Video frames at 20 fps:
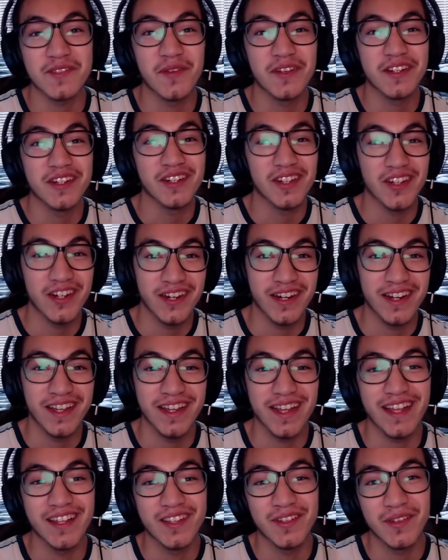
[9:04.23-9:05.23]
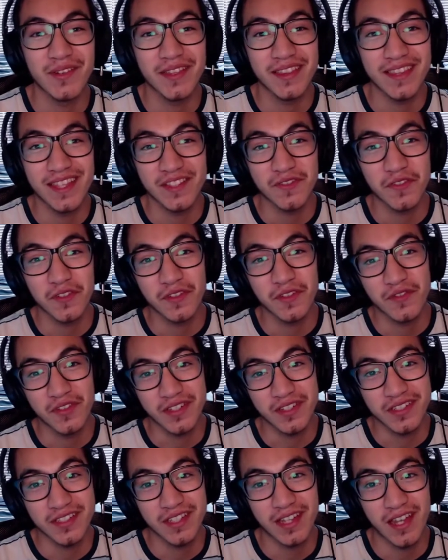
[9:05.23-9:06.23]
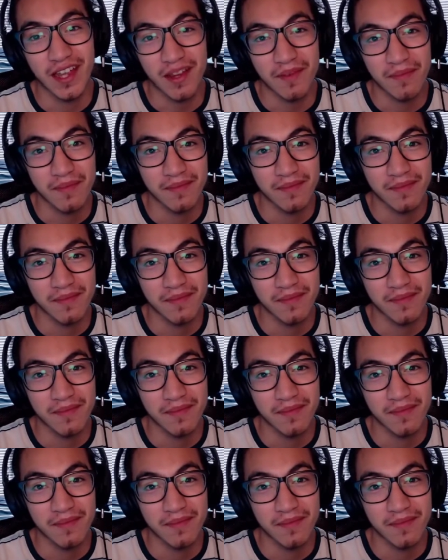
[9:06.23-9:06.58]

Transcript: when you're learning and doing things for the first time,